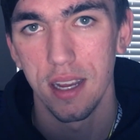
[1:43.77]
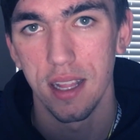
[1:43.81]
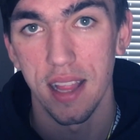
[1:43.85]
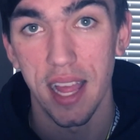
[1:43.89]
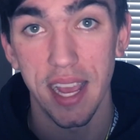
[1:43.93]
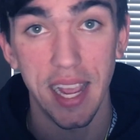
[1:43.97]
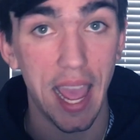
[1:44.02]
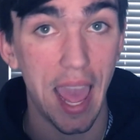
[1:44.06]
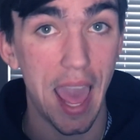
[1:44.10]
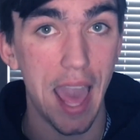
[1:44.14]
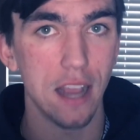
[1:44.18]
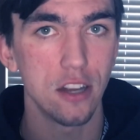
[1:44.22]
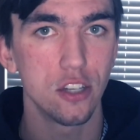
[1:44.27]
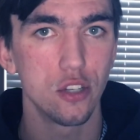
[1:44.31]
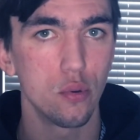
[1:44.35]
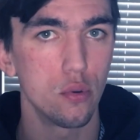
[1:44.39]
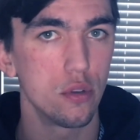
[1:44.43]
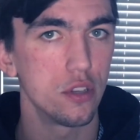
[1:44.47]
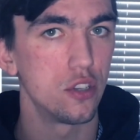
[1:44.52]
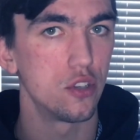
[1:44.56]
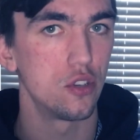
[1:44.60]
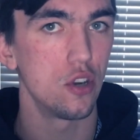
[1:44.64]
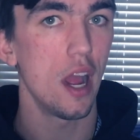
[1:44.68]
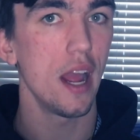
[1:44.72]
like
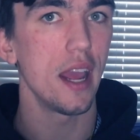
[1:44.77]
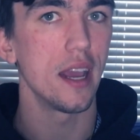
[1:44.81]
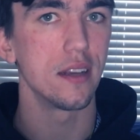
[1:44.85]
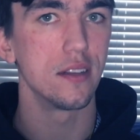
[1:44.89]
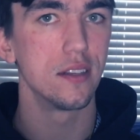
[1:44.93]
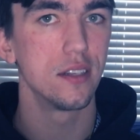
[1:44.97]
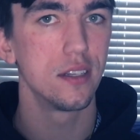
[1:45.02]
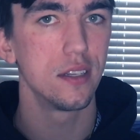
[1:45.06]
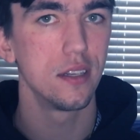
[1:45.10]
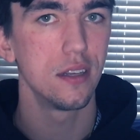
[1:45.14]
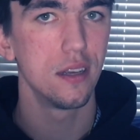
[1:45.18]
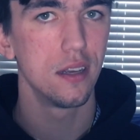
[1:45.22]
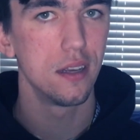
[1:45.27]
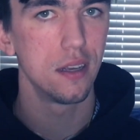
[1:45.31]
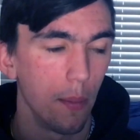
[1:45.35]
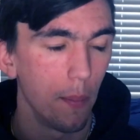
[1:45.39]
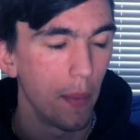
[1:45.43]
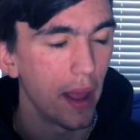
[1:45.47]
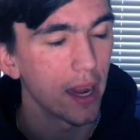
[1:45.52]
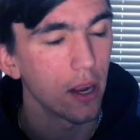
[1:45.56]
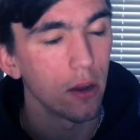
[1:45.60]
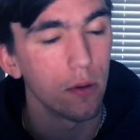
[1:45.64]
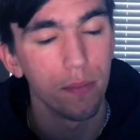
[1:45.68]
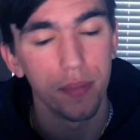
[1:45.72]
actual strikes.
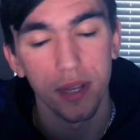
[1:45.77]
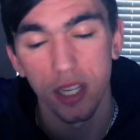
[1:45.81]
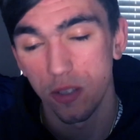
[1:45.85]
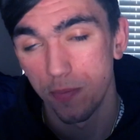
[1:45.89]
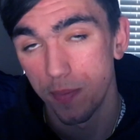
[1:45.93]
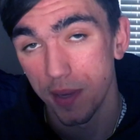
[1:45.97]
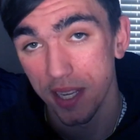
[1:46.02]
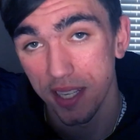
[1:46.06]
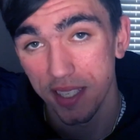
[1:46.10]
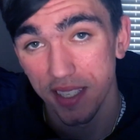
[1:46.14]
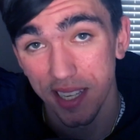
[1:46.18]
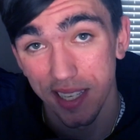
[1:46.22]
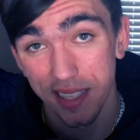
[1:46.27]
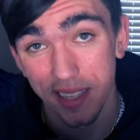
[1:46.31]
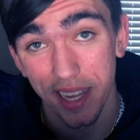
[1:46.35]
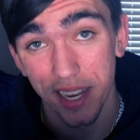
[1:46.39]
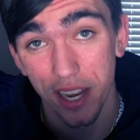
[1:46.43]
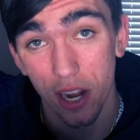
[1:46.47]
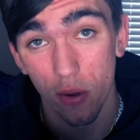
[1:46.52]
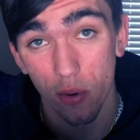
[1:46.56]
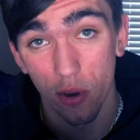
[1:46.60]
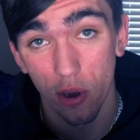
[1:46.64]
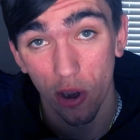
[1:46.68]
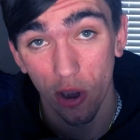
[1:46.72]
Michael Bisping said they
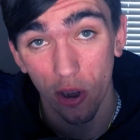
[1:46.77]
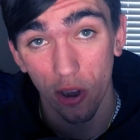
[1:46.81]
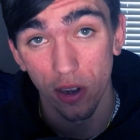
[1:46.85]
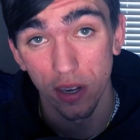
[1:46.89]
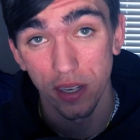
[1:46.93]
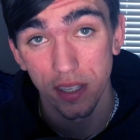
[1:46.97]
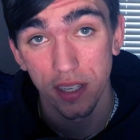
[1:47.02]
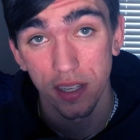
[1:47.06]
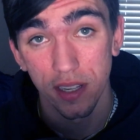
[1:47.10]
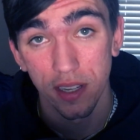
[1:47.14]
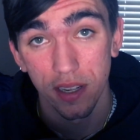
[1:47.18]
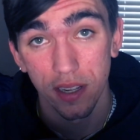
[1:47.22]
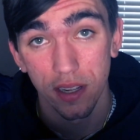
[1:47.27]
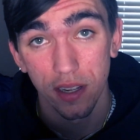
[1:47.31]
don't hurt.